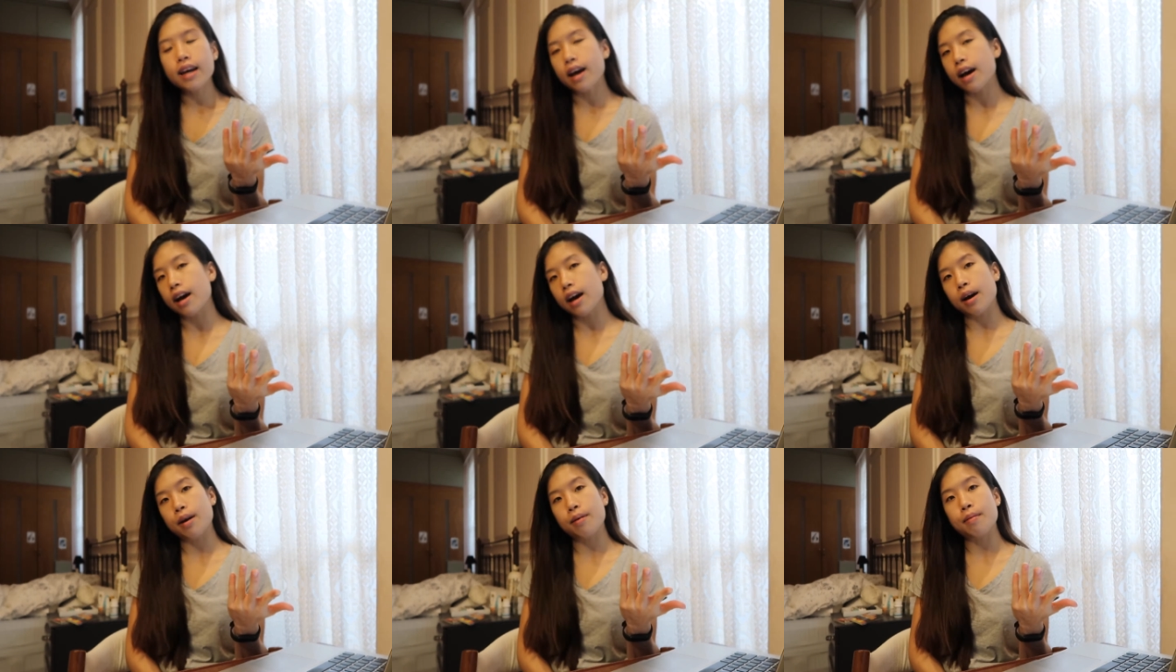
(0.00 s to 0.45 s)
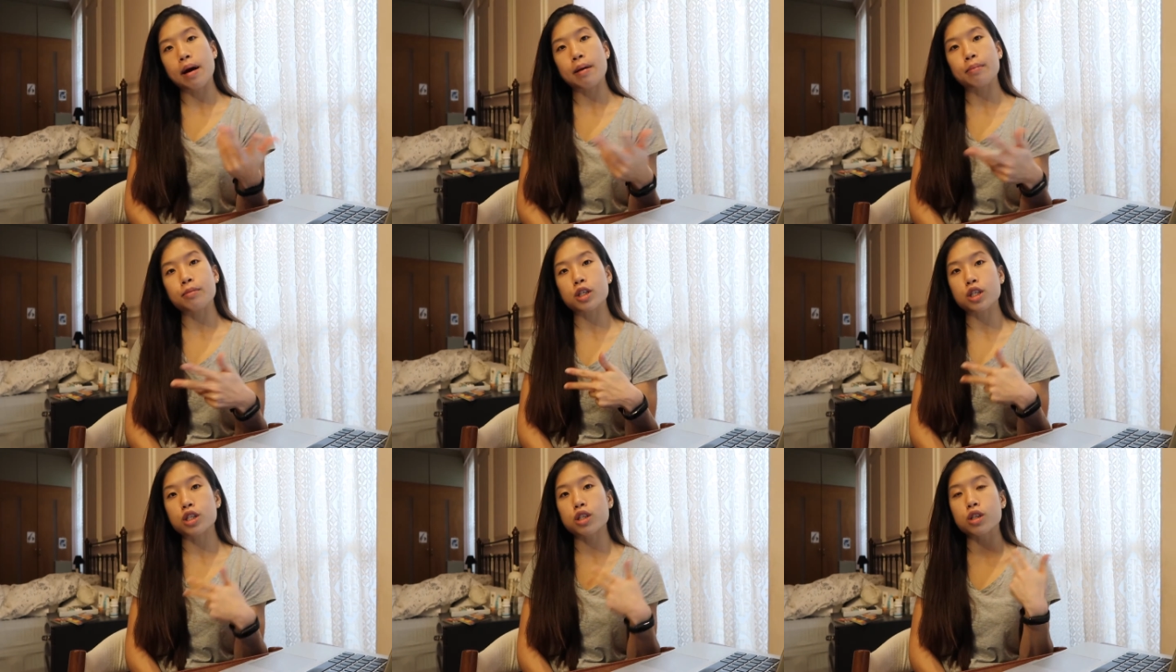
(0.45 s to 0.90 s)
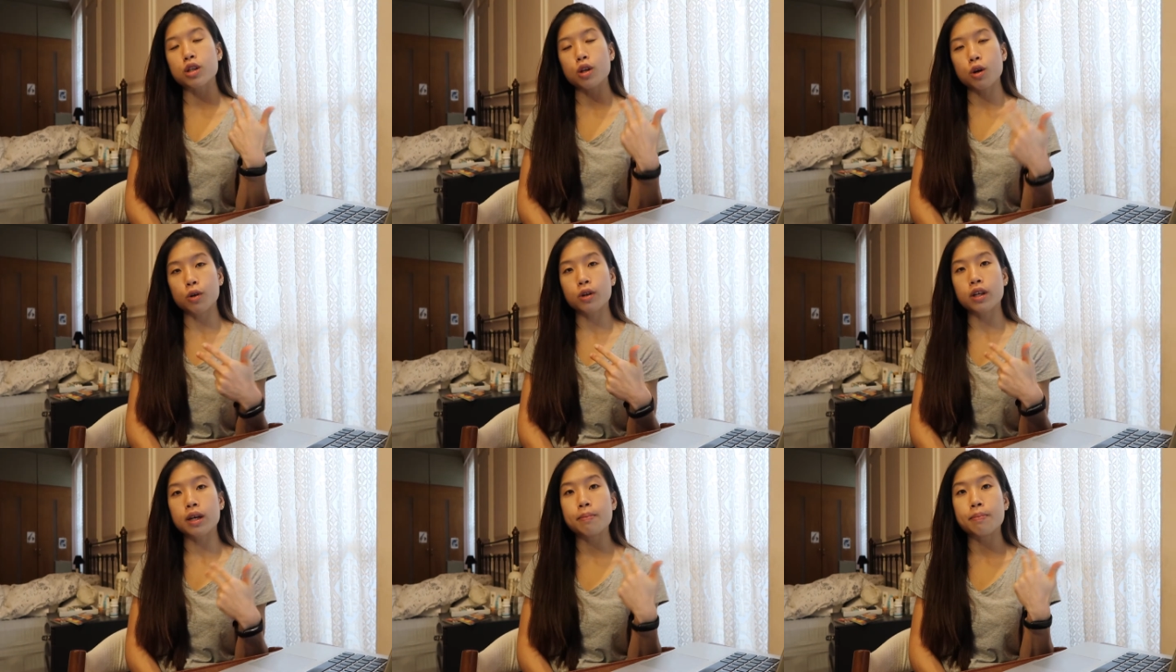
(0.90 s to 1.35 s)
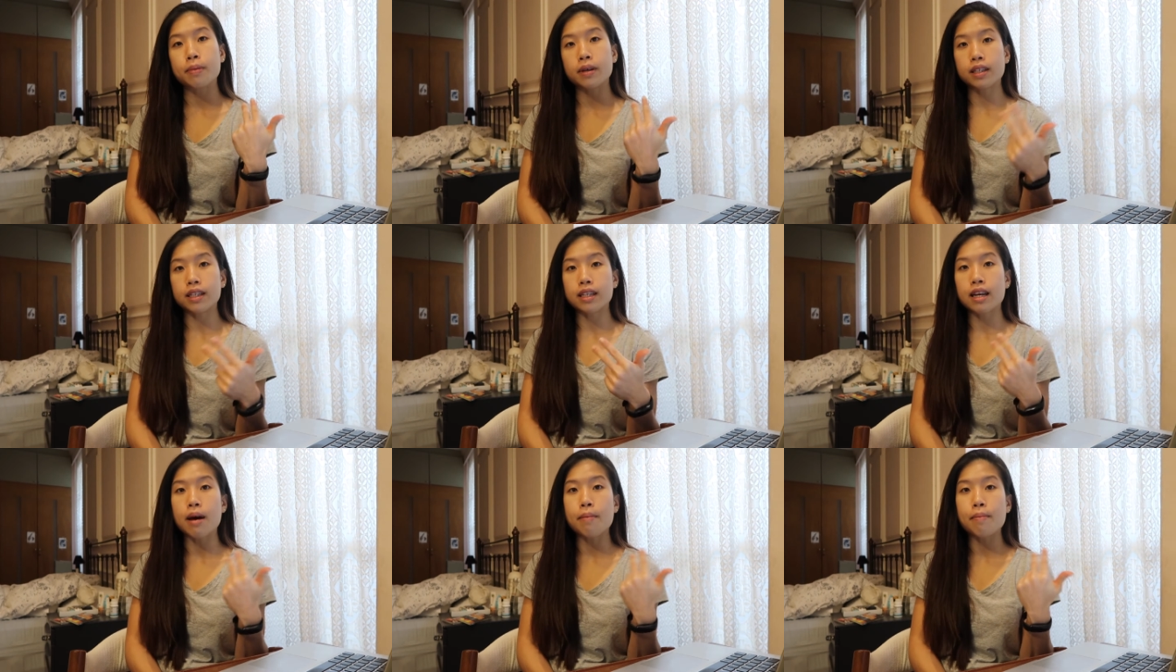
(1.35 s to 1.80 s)
Um, I'm just slowly
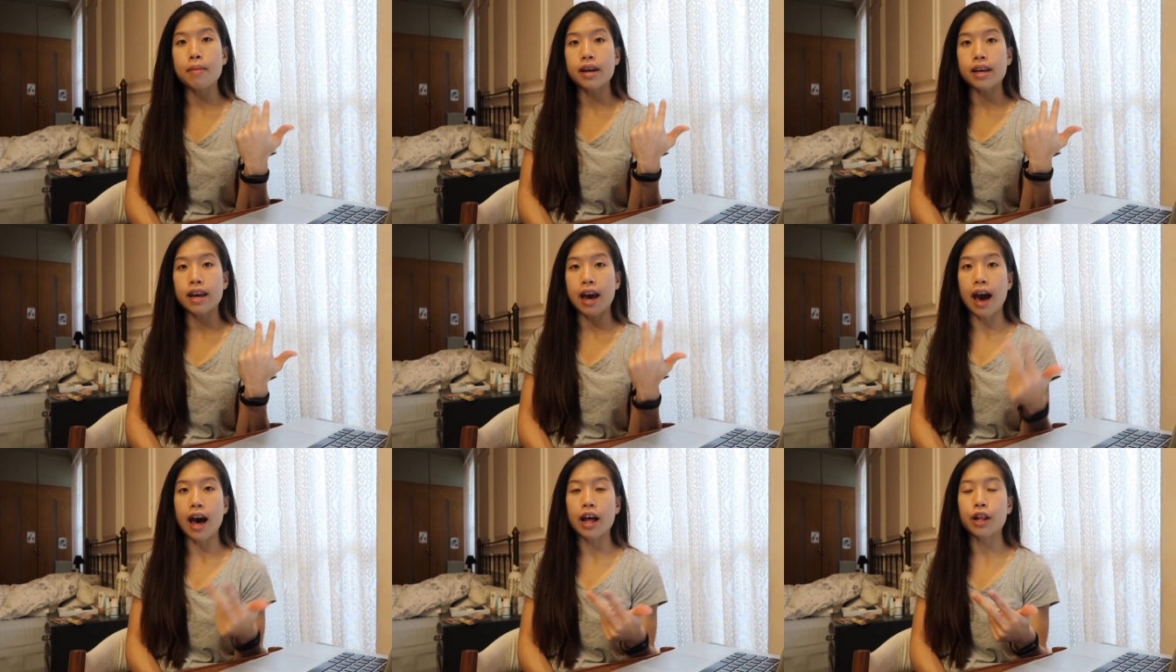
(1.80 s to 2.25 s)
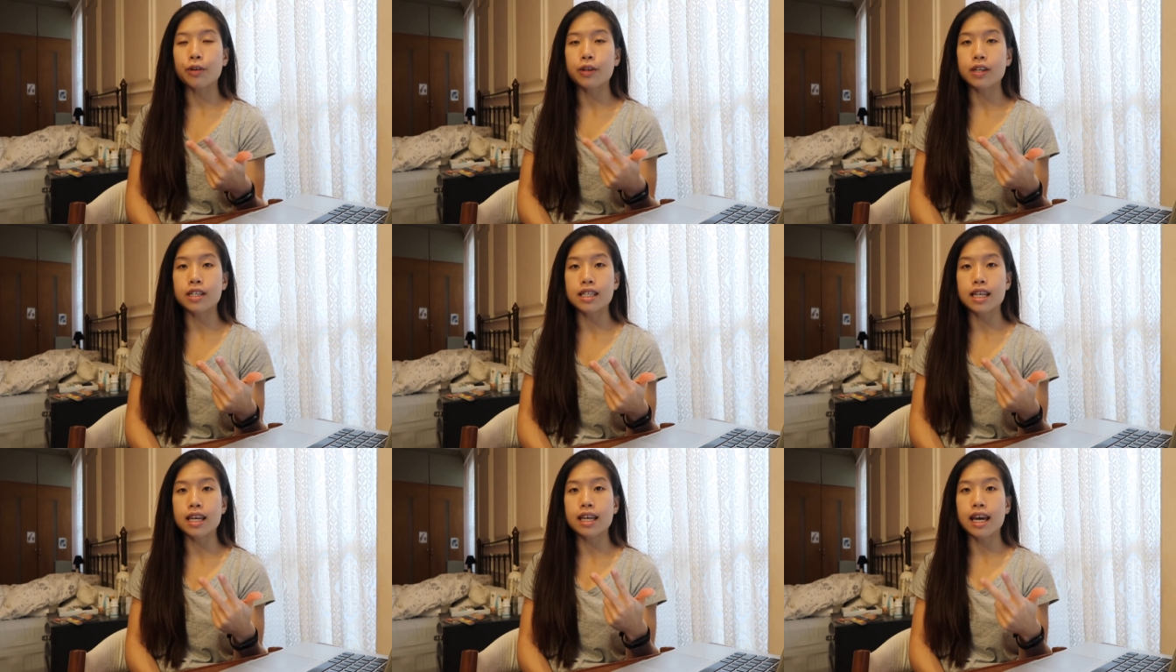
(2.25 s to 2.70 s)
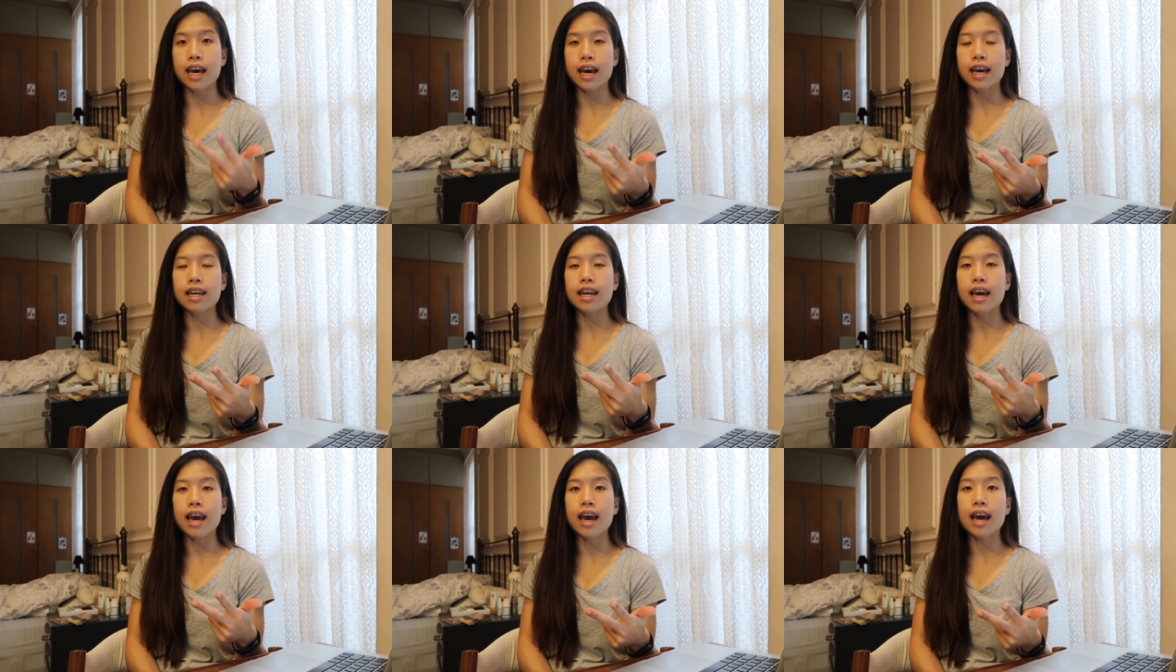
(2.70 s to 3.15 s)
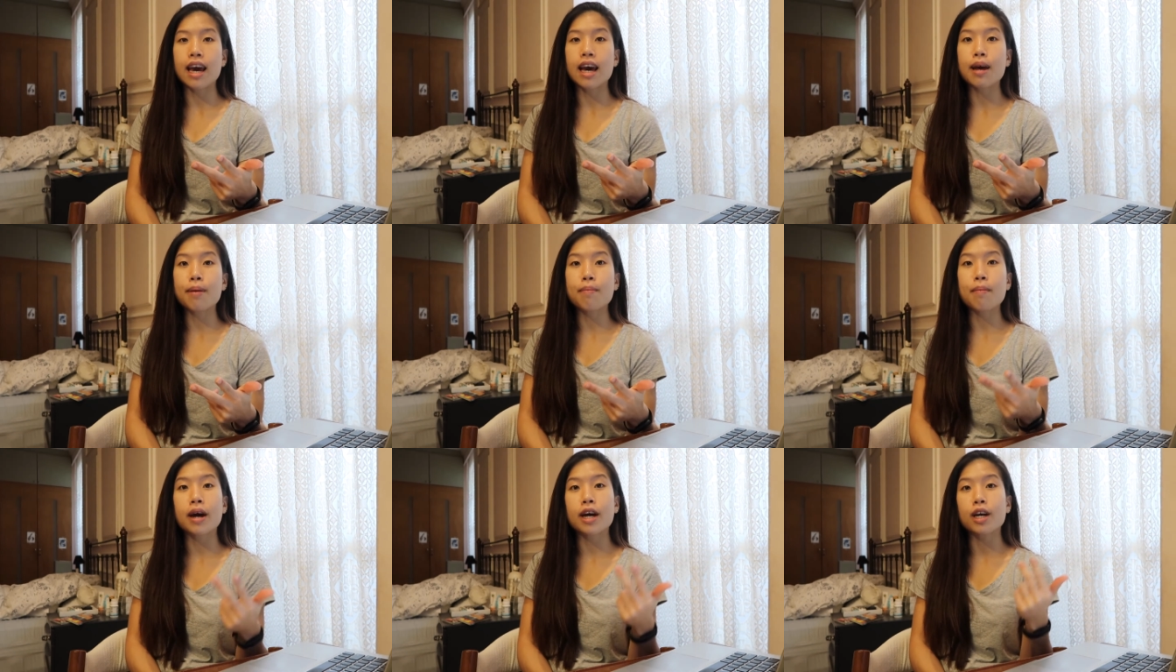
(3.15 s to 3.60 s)
building up my calories again,
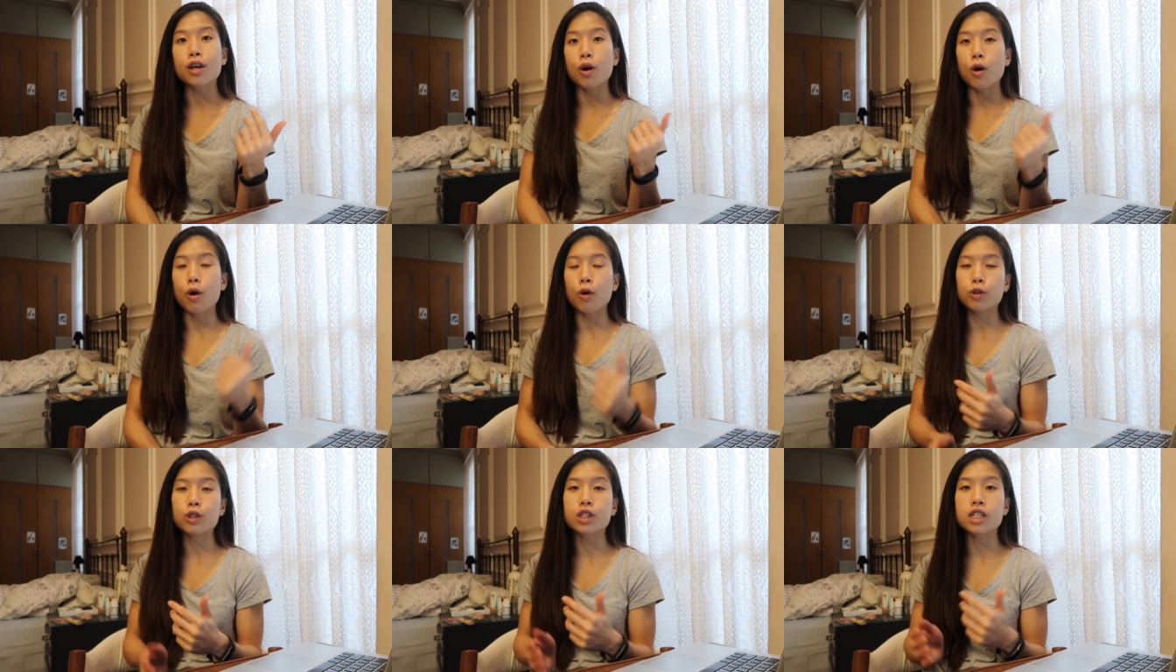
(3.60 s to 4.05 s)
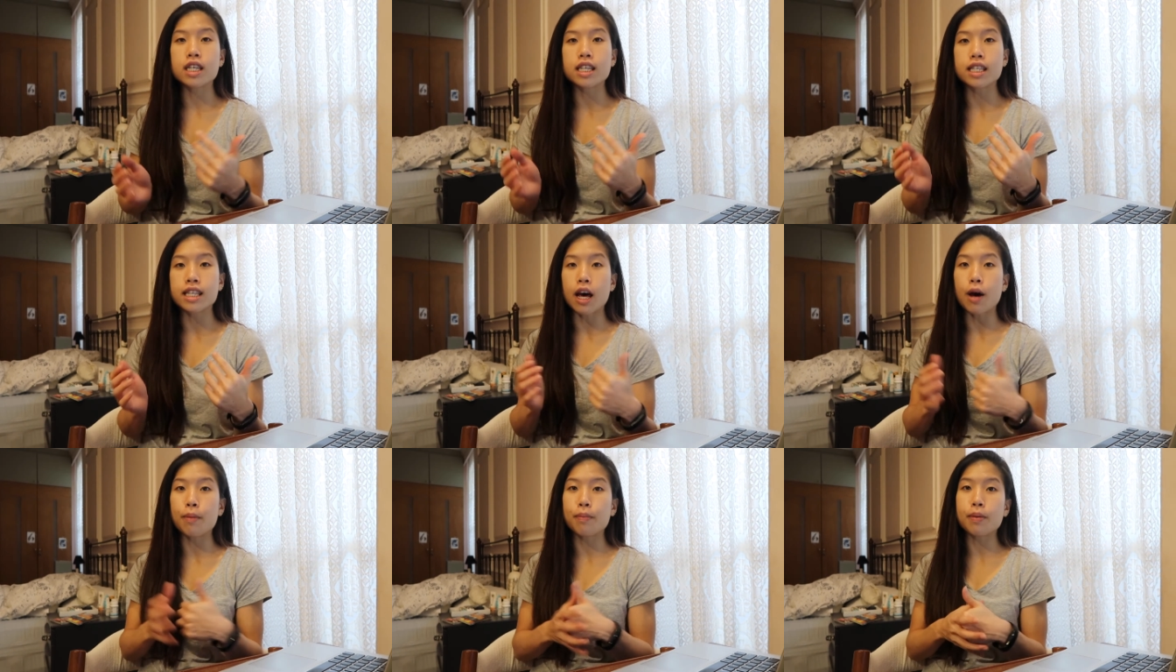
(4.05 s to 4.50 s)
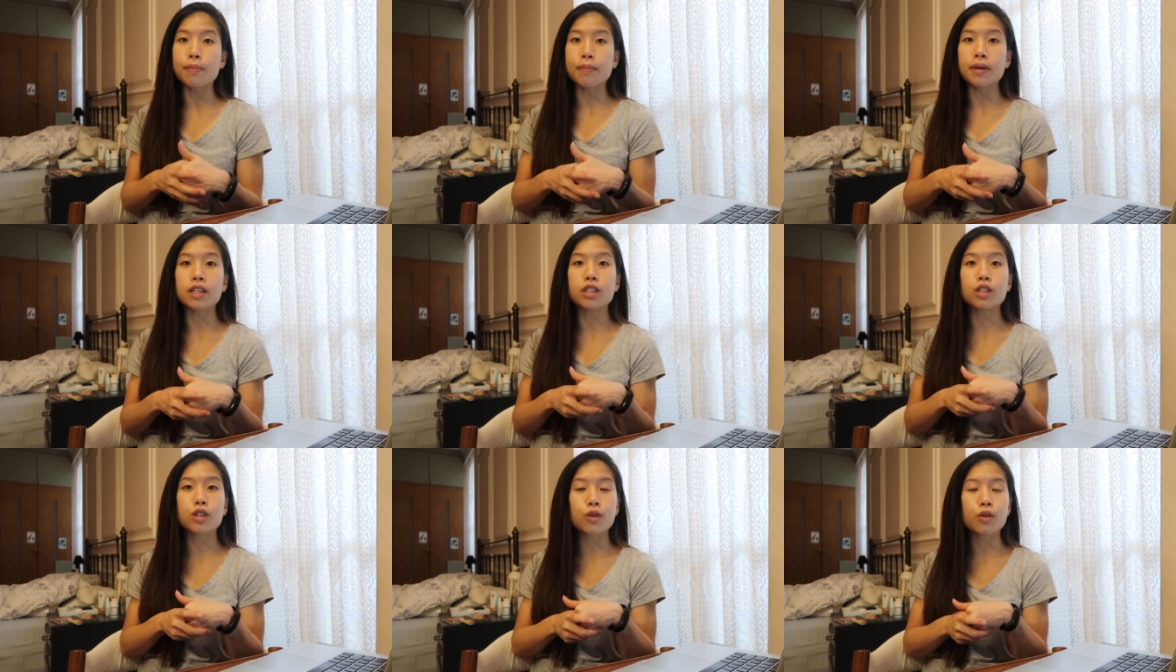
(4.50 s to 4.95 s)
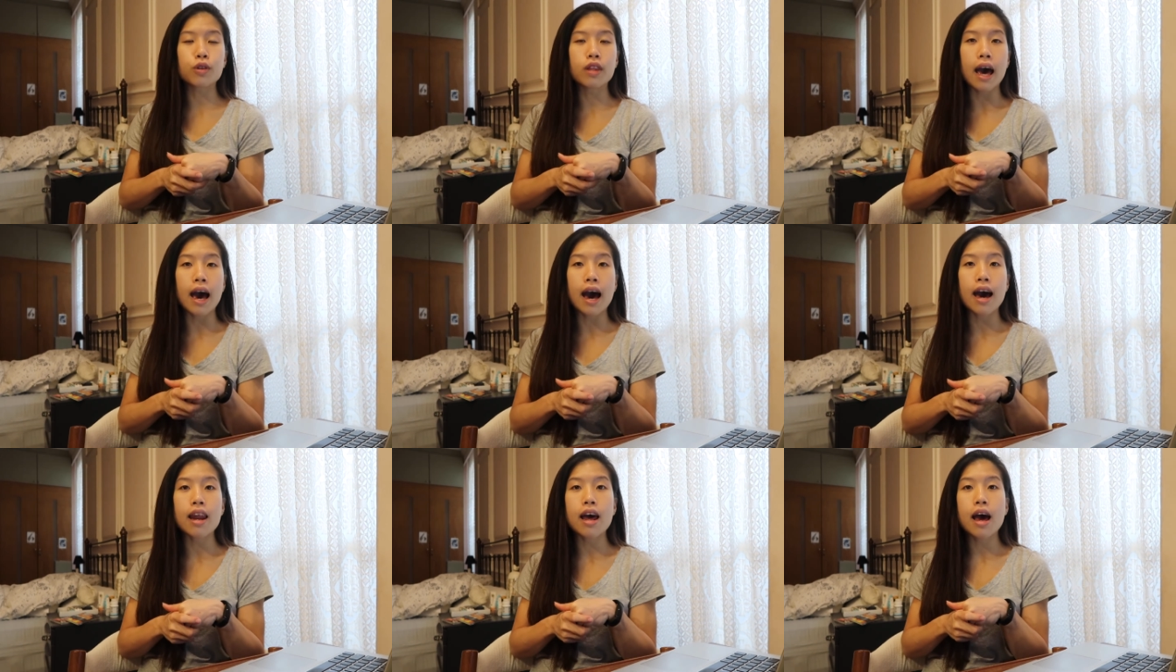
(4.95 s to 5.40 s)
and my coach is helping me do
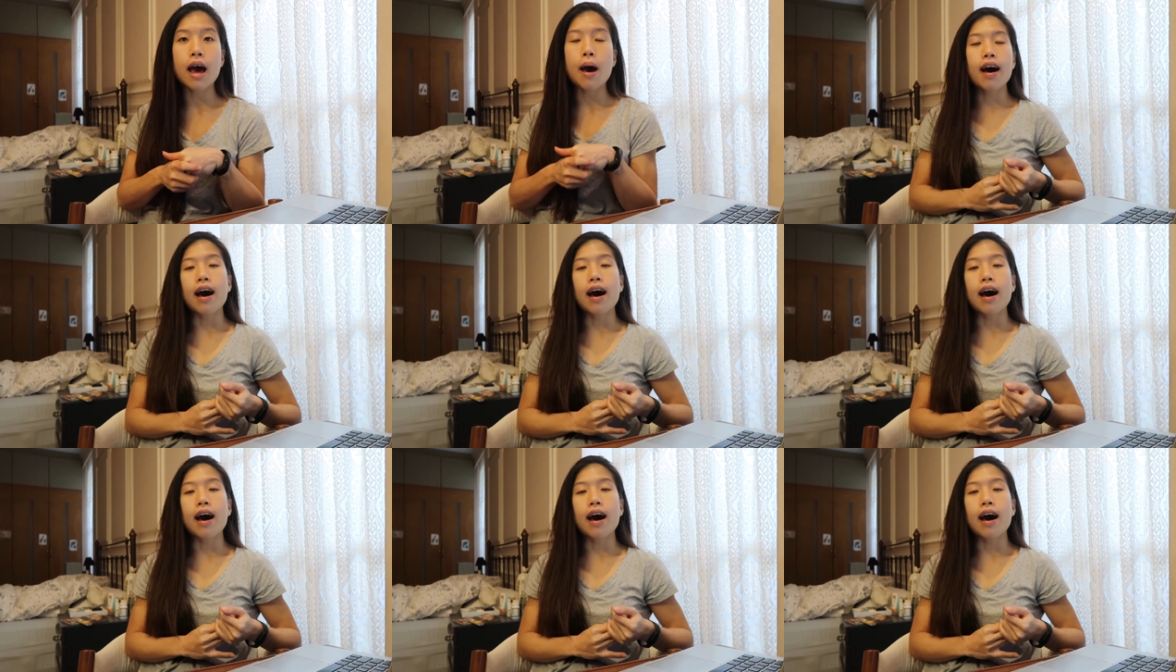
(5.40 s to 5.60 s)
that.